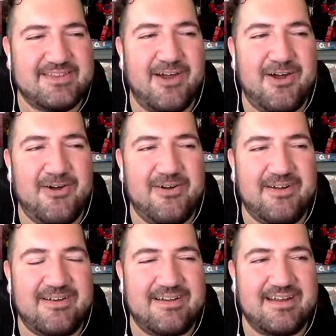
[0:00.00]

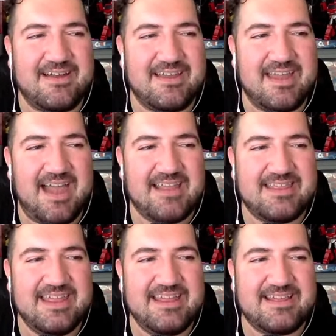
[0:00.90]
So I
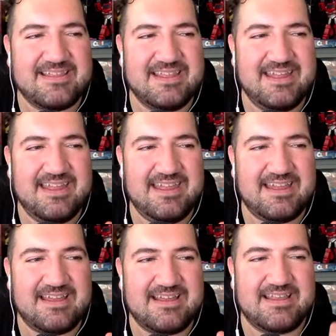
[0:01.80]
think
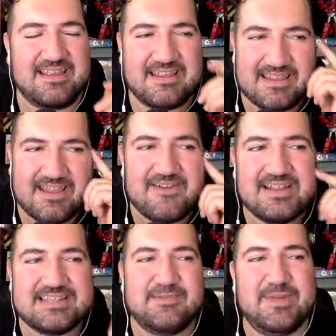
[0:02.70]
there
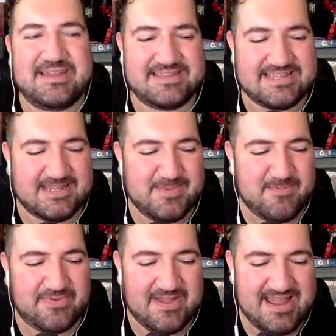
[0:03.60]
needs to be a
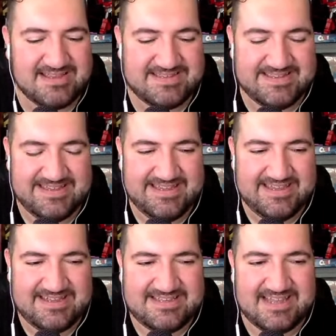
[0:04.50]
system in place
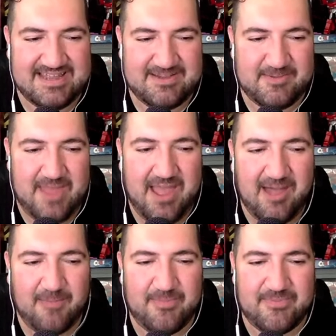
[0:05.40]
to
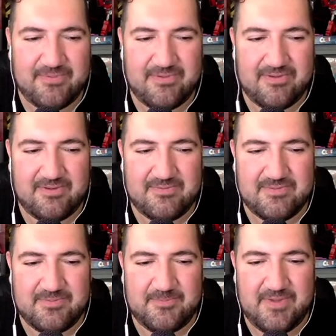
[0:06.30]
help
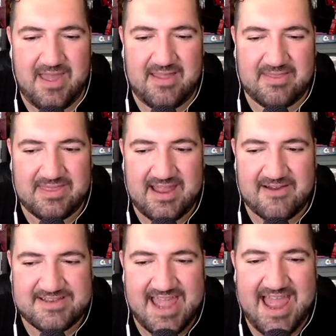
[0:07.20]

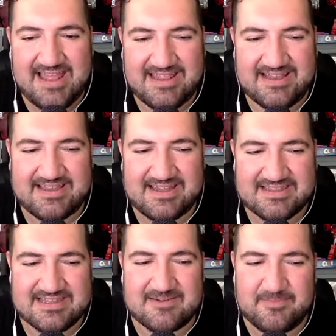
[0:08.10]
their talent
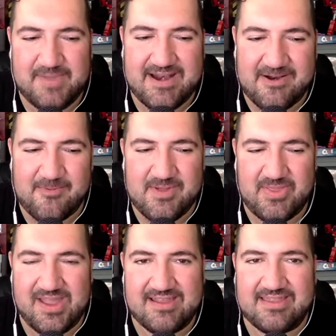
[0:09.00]
a little better
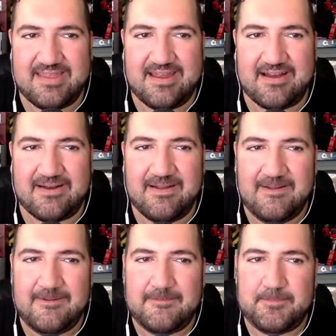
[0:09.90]
within their
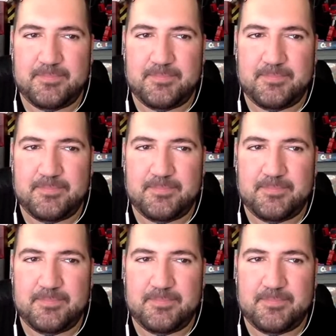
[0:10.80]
